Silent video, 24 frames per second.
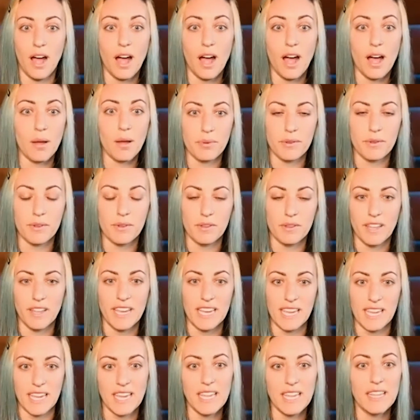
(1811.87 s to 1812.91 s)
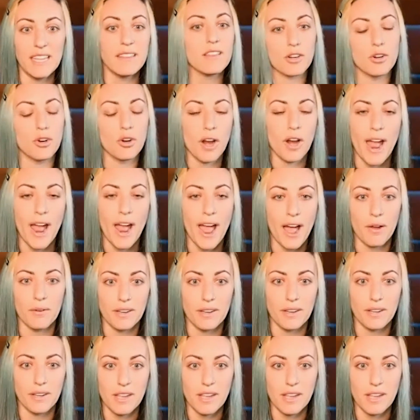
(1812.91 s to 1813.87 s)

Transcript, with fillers: up, like in the crowd.